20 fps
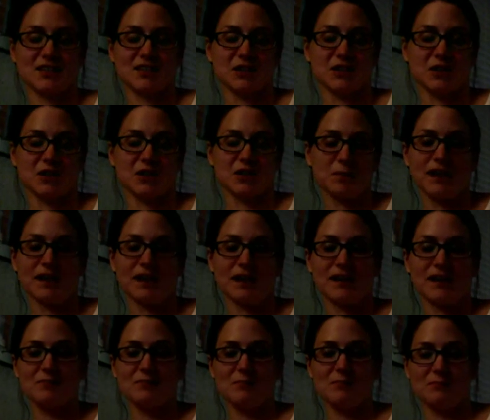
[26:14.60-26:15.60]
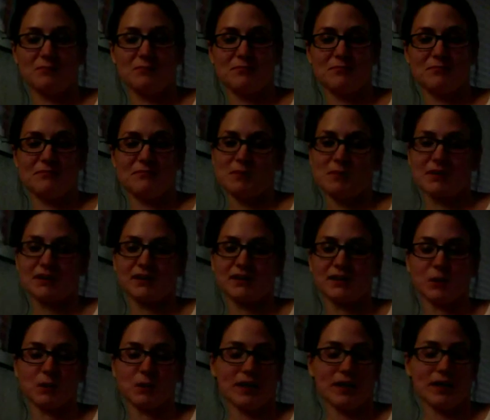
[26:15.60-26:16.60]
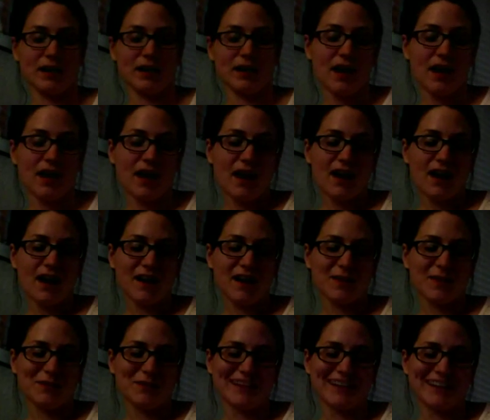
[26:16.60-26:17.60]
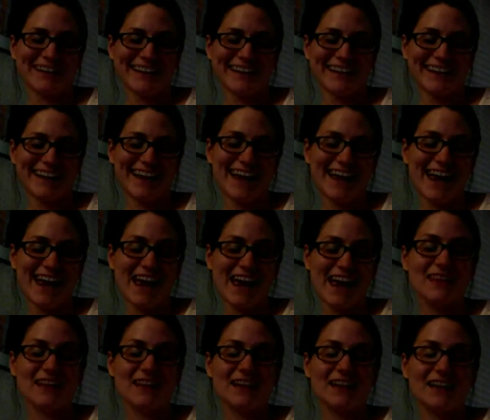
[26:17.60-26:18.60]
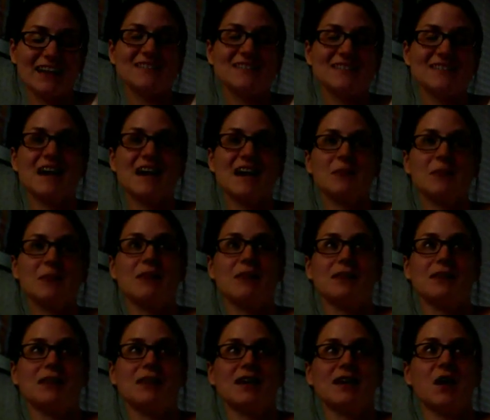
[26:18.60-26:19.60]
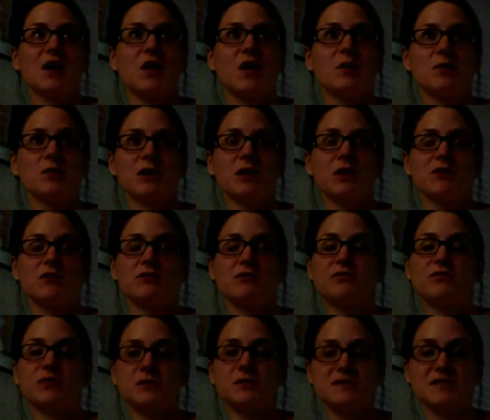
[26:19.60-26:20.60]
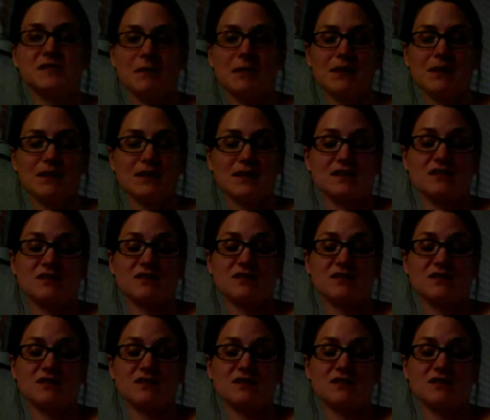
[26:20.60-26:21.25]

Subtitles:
girl, but maybe a little bit. There is an upcoming homegrown food summit that's